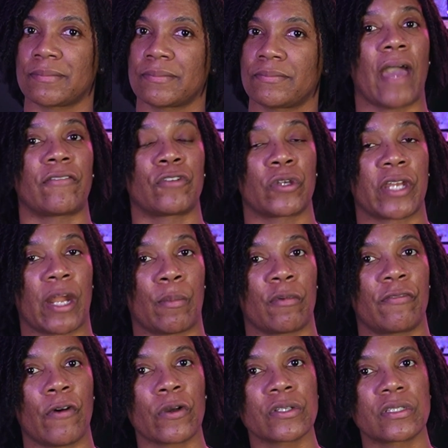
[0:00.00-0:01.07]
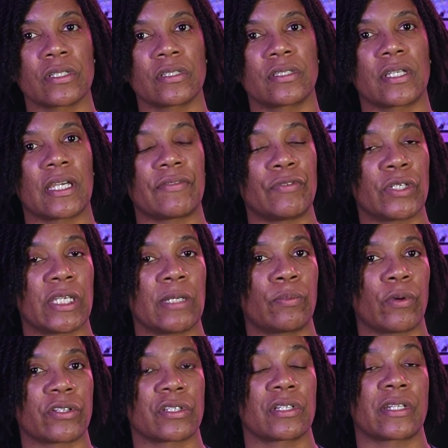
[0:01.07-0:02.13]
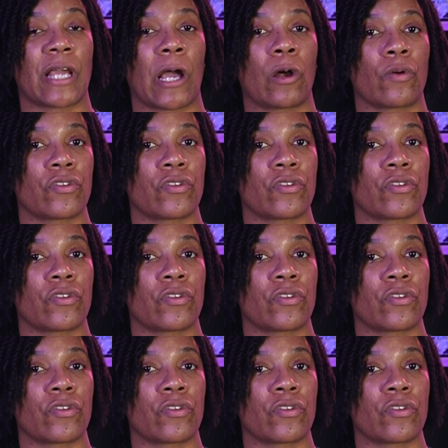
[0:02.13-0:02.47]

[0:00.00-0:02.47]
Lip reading: After your camera focuses, if you keep pressing down on